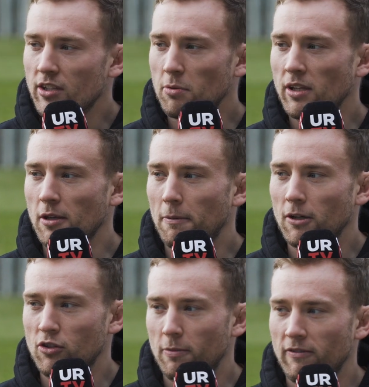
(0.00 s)
This one that you
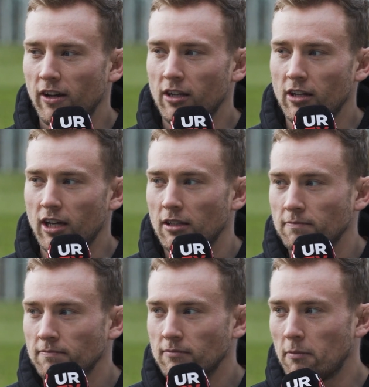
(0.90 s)
both should be very good at.
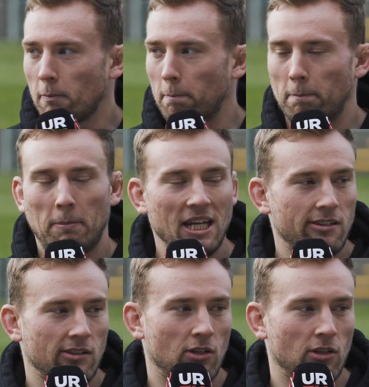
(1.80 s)
Pizza